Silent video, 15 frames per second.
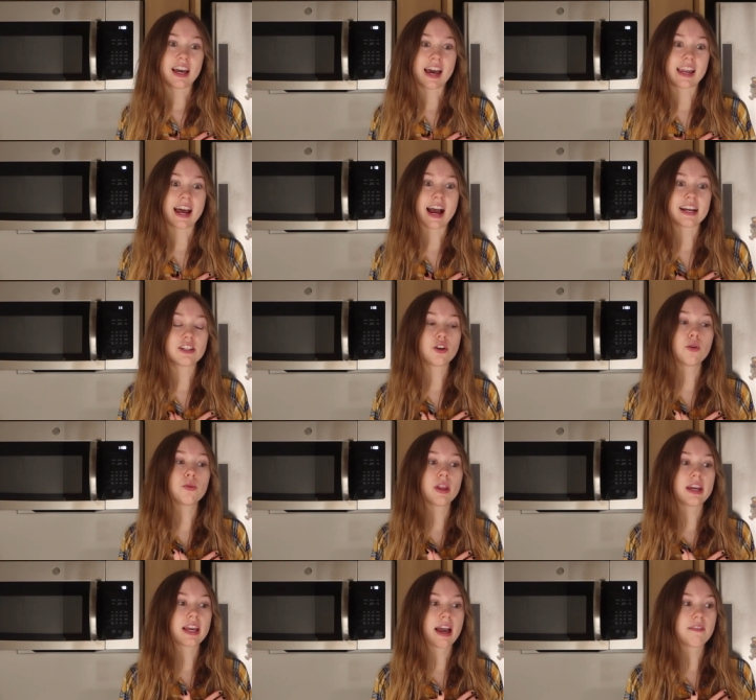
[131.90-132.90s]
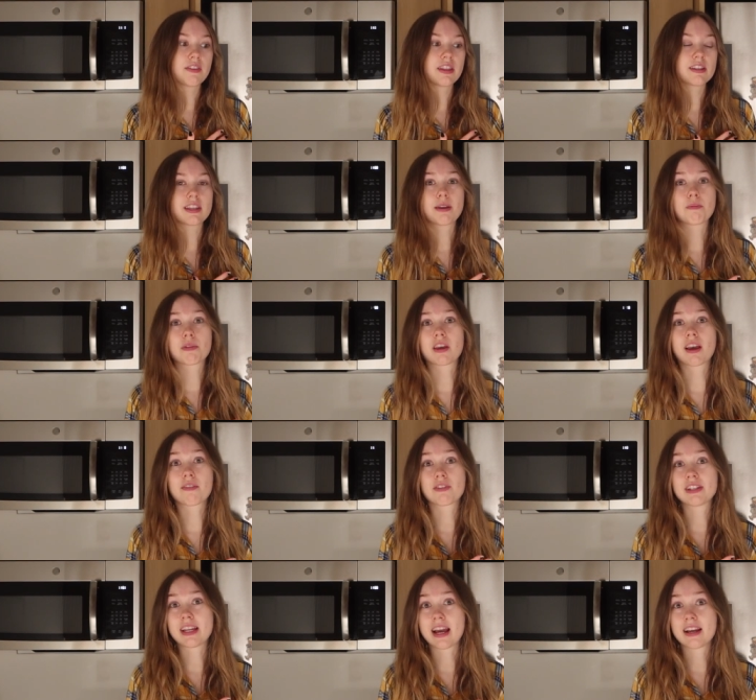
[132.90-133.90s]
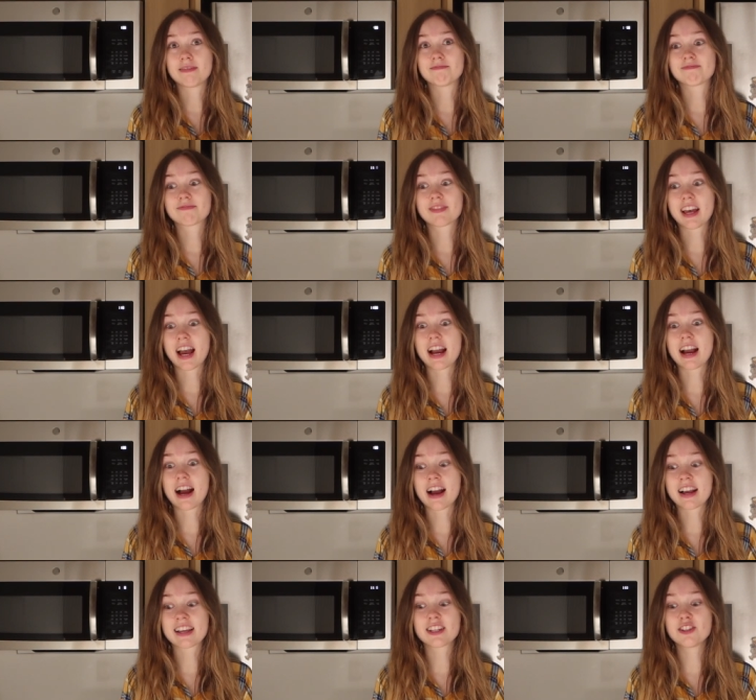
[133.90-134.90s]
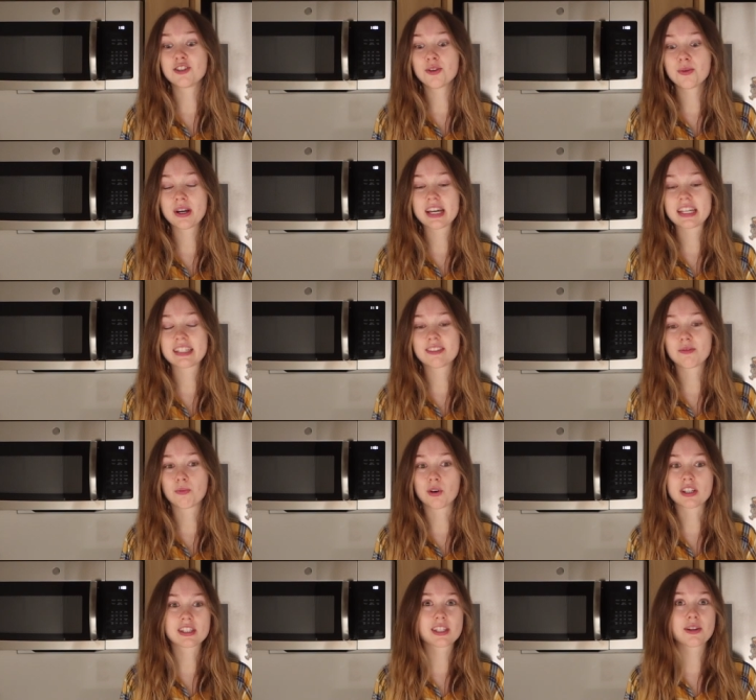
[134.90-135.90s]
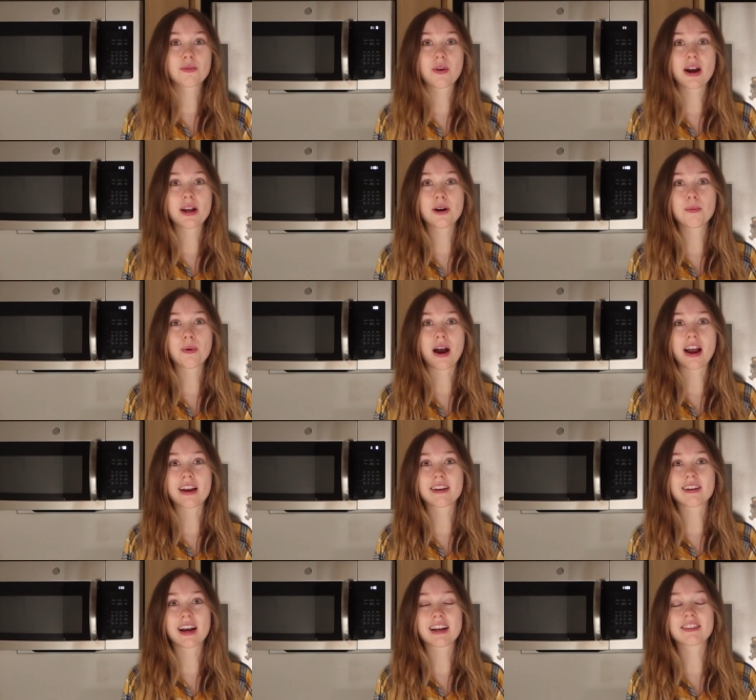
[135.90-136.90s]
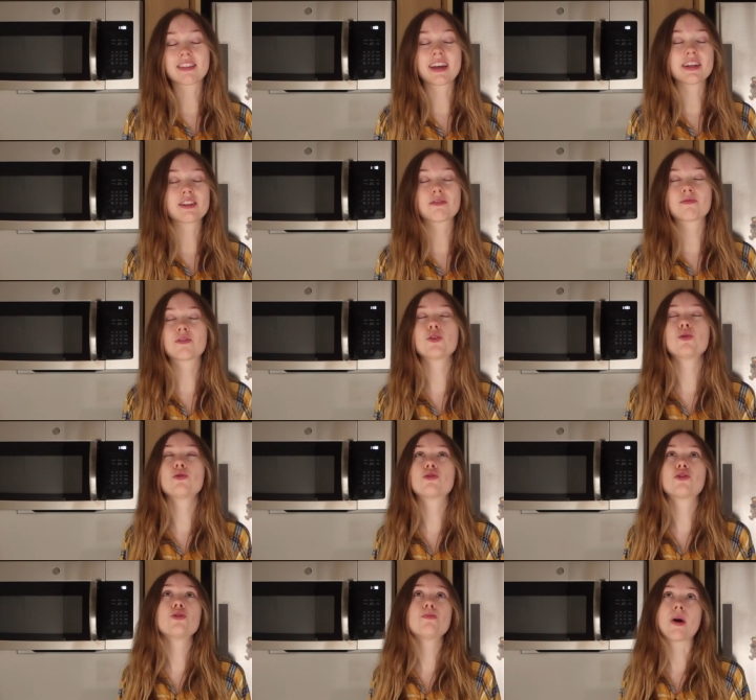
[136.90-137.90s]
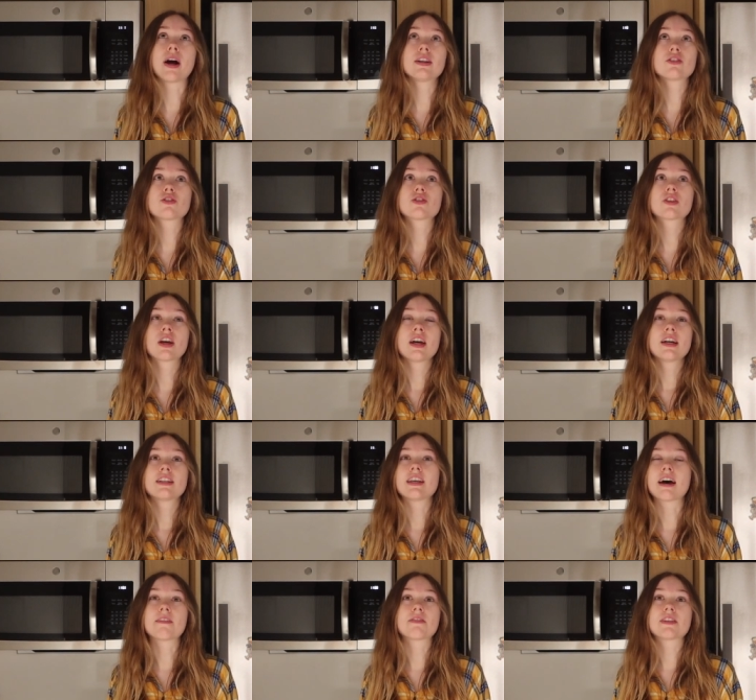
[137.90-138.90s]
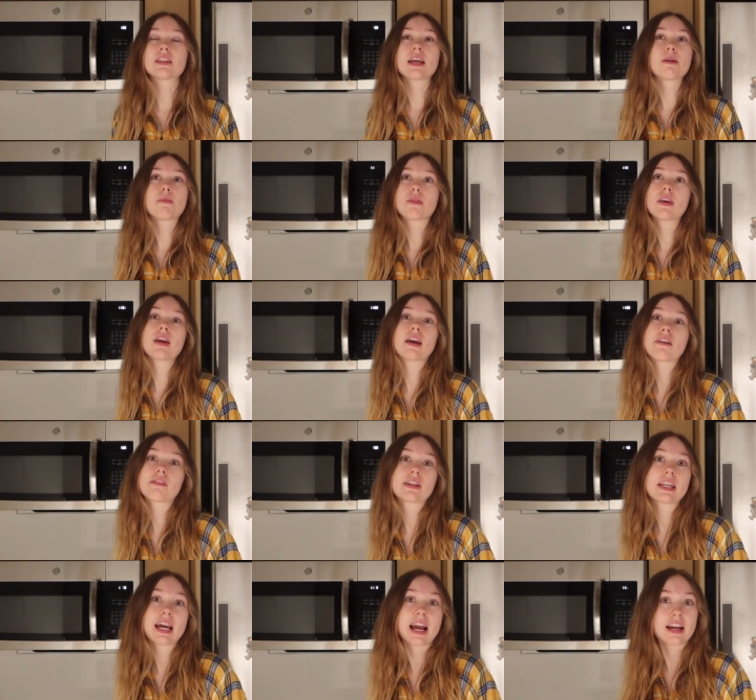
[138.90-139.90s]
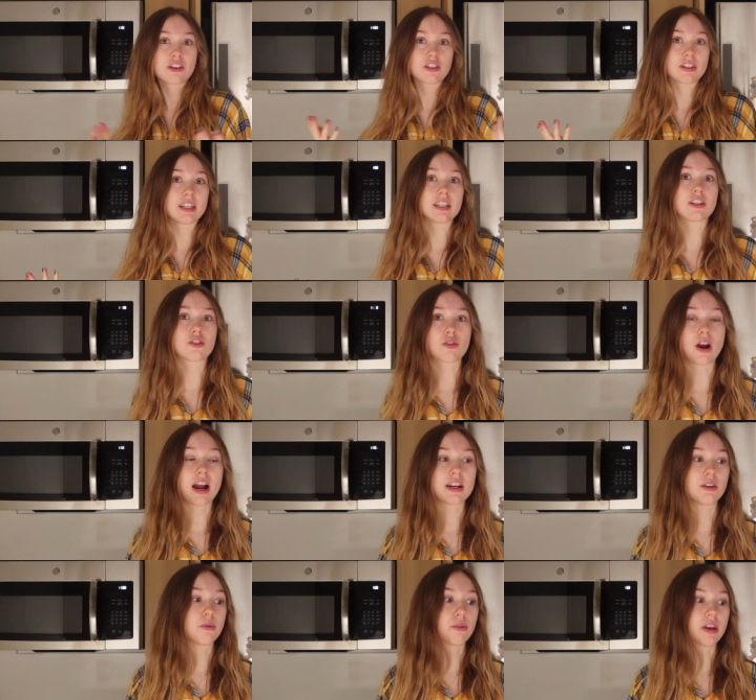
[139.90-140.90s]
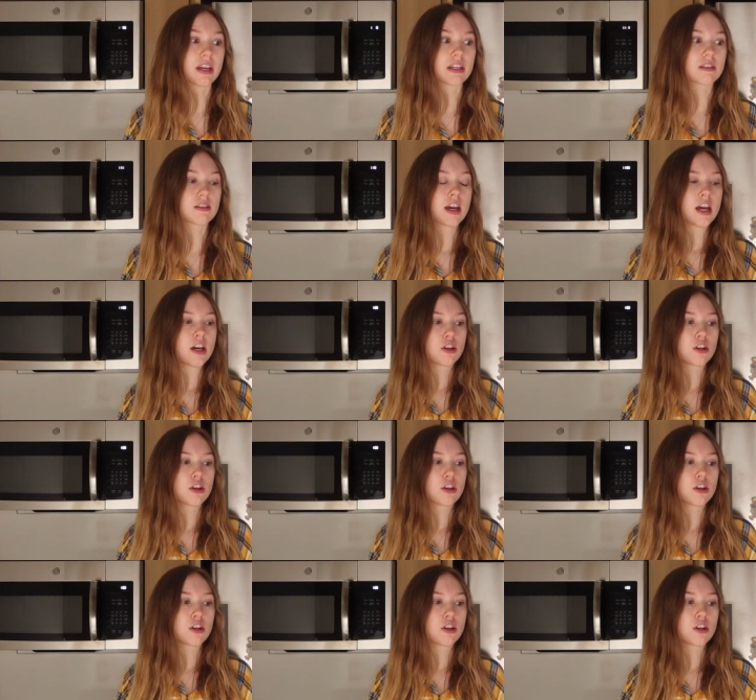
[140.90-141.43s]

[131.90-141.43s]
And I don't like having the same thing every day. I, I can do it once in a while, but I, I like food too much to have the same thing every day. I just need to try new things.